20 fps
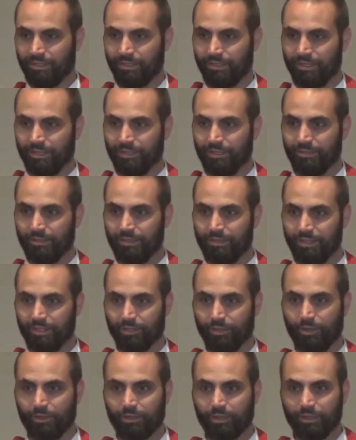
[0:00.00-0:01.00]
You know, they think
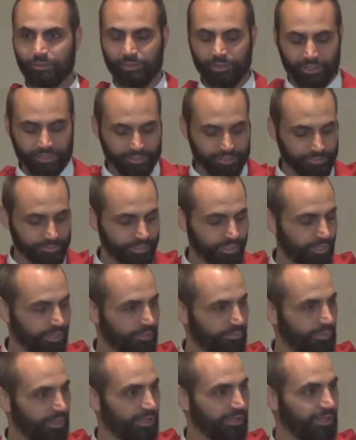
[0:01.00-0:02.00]
oh, Catholicism's all
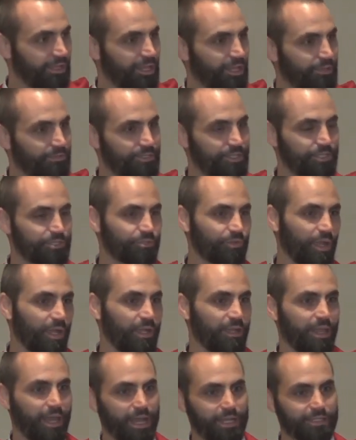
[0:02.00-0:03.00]
about just
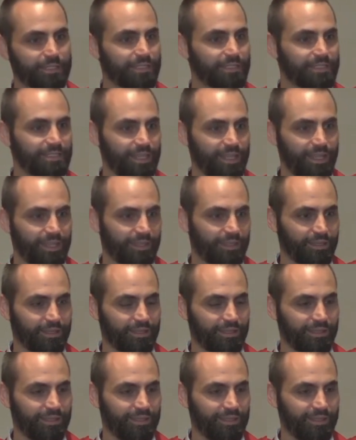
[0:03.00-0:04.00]
trying not to sin
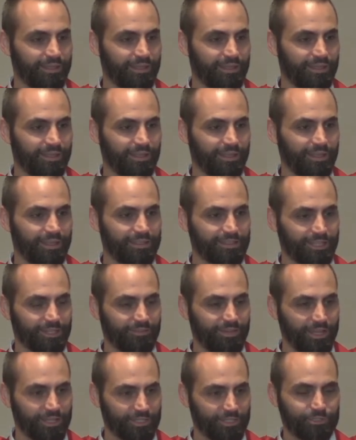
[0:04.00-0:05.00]
instead of
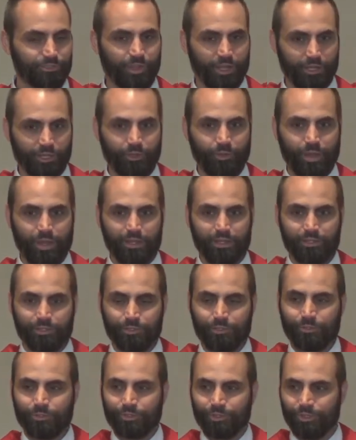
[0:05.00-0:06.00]
actually trying to go out and
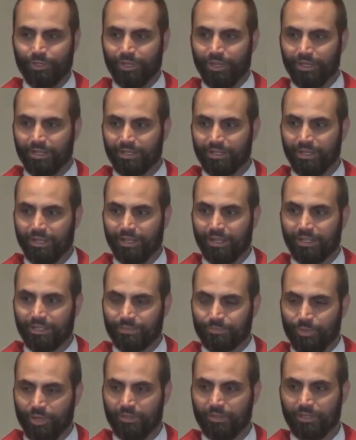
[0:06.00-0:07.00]
do good and
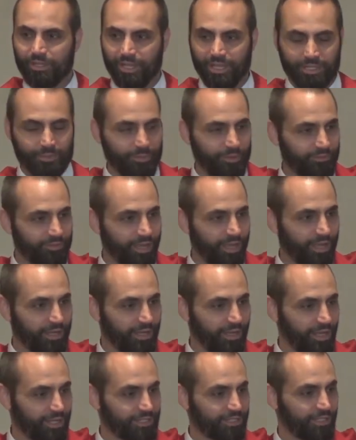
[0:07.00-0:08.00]
spread the kingdom of God and
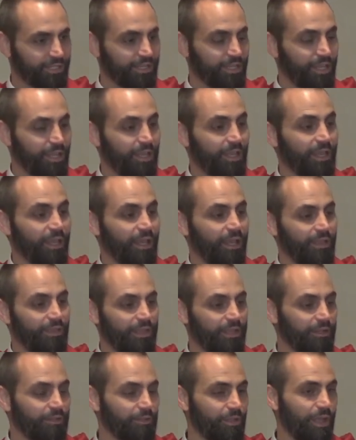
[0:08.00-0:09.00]
actually uh, they
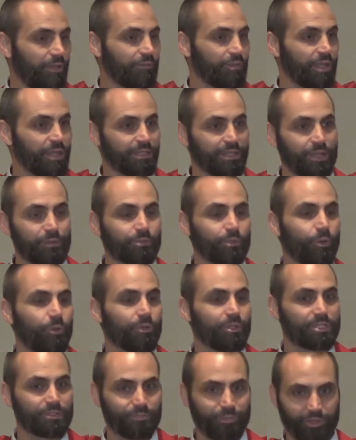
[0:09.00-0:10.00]
don't have any idea what the
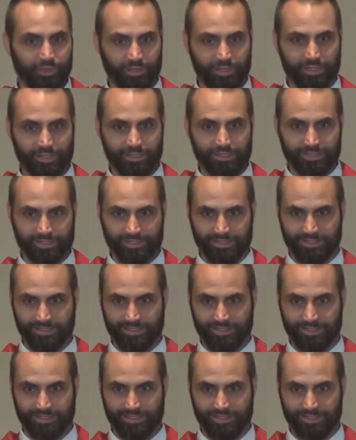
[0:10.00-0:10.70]
Holy Spirit is.